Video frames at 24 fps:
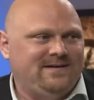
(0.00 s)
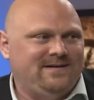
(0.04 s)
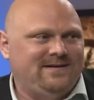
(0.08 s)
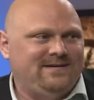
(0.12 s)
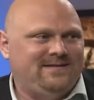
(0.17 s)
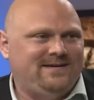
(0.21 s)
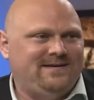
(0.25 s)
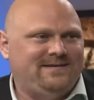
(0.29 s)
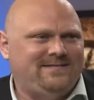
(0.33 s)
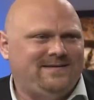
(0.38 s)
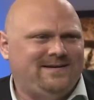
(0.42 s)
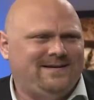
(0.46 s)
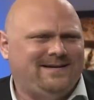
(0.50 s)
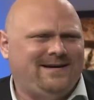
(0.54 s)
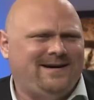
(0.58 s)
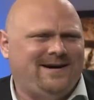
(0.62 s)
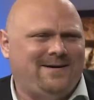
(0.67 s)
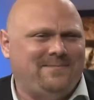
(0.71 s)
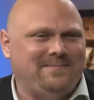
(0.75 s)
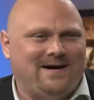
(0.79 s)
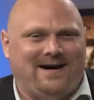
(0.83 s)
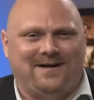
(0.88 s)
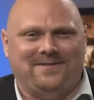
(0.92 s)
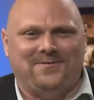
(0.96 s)
They say,
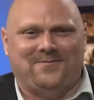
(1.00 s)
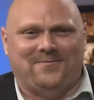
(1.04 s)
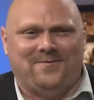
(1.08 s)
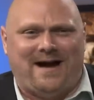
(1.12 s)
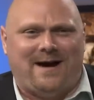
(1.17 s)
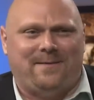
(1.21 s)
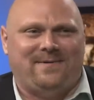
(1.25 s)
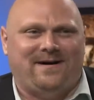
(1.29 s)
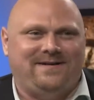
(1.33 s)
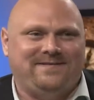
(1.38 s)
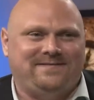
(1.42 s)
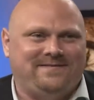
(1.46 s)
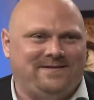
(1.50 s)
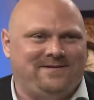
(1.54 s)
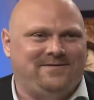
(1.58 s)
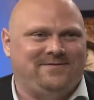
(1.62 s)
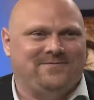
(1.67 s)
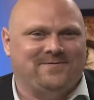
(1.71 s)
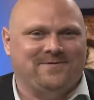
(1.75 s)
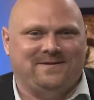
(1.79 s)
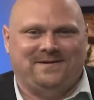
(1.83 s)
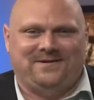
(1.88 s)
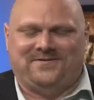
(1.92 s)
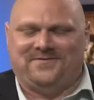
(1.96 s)
come on, the rabbis
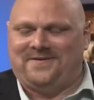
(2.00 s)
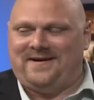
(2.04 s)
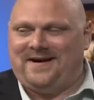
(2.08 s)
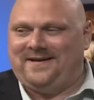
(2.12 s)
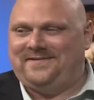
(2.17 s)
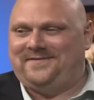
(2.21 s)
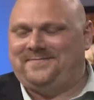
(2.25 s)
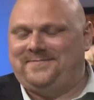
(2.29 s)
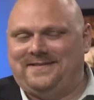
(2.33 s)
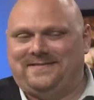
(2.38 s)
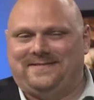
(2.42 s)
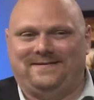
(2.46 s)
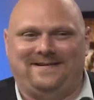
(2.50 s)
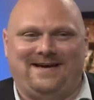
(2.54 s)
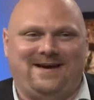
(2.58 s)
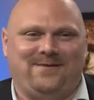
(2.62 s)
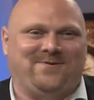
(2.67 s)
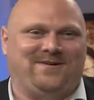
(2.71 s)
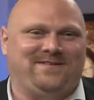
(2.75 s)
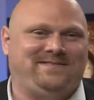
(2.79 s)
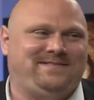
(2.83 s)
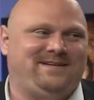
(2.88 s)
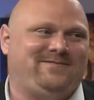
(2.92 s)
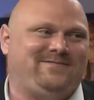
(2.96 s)
didn't really transmit the
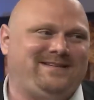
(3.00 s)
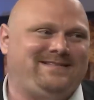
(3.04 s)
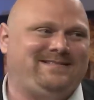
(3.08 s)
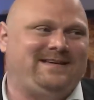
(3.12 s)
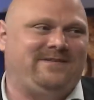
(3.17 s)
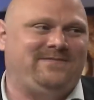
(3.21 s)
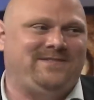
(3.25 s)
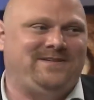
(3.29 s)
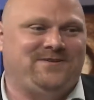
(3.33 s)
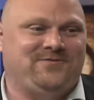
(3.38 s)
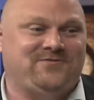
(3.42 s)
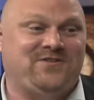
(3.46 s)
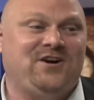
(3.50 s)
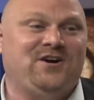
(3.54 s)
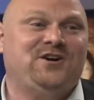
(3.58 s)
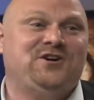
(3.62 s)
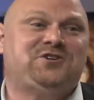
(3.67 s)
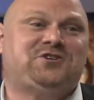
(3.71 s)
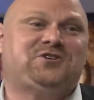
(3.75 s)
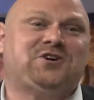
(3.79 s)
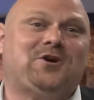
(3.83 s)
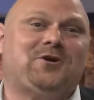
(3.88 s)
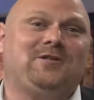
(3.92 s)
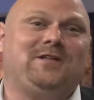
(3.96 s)
name once every 7 years.
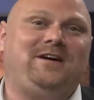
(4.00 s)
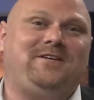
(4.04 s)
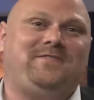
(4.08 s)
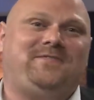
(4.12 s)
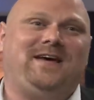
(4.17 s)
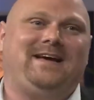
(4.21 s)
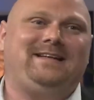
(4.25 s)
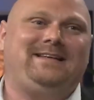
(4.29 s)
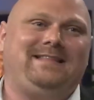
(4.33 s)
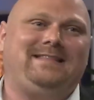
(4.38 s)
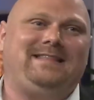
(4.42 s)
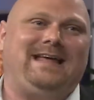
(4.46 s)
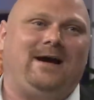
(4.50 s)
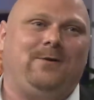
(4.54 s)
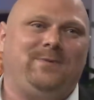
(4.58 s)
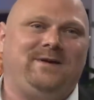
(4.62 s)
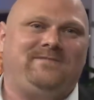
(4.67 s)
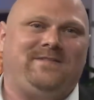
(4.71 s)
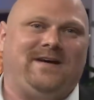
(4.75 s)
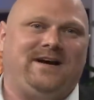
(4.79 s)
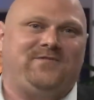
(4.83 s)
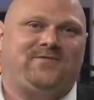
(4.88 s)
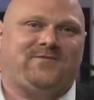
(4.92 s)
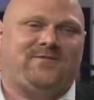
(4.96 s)
Surely if they did that,
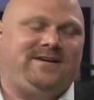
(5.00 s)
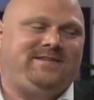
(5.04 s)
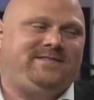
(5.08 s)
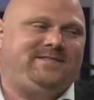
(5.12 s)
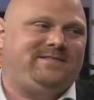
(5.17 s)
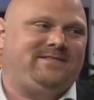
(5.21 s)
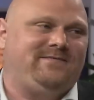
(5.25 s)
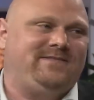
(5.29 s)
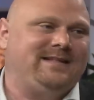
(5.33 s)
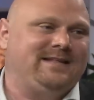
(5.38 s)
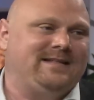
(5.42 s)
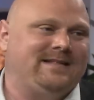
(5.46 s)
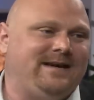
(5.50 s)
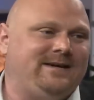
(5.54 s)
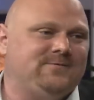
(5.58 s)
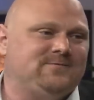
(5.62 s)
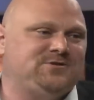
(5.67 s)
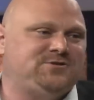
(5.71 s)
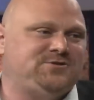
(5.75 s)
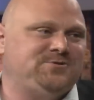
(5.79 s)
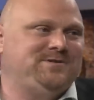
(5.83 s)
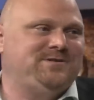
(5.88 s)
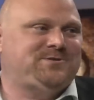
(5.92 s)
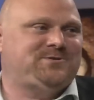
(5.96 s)
we'd find traces of it in later
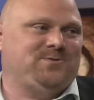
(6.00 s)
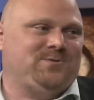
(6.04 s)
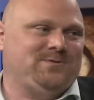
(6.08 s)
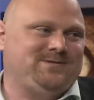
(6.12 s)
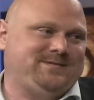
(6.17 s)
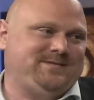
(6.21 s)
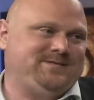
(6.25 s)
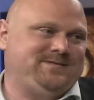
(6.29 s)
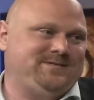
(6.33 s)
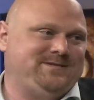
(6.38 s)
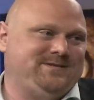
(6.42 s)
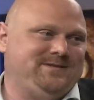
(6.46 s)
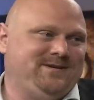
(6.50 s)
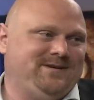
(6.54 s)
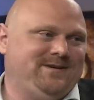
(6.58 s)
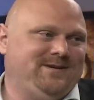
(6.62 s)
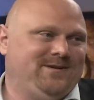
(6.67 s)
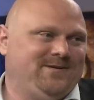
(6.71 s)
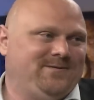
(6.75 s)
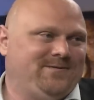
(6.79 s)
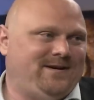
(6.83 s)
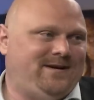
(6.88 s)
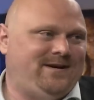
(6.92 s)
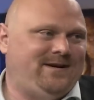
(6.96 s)
Jewish sources,
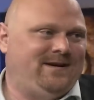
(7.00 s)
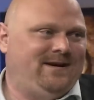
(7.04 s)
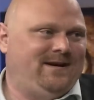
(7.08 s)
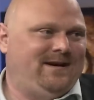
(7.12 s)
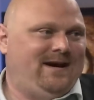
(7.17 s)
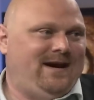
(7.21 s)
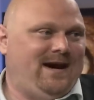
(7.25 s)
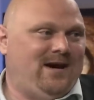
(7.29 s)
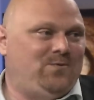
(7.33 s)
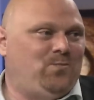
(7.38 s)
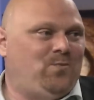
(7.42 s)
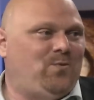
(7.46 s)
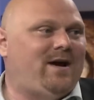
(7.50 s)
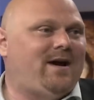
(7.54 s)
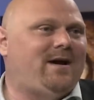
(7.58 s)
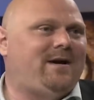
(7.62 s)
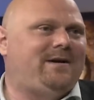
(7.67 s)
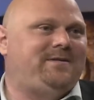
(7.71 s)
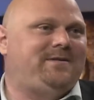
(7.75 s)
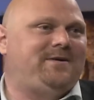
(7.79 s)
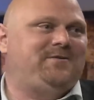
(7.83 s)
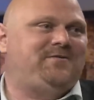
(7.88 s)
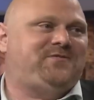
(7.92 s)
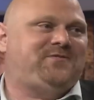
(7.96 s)
right? And where
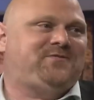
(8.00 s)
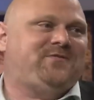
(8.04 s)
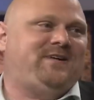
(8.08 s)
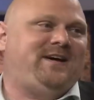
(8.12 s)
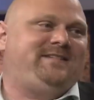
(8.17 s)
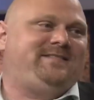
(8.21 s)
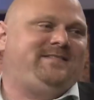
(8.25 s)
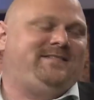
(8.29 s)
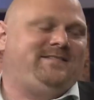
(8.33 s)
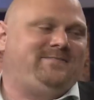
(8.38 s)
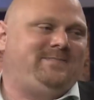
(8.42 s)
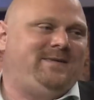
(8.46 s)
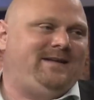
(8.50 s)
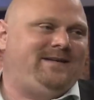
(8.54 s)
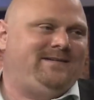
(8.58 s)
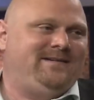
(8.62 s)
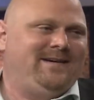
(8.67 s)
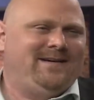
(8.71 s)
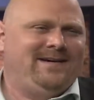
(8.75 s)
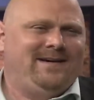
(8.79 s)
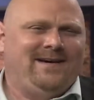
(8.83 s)
are those traces? Meaning,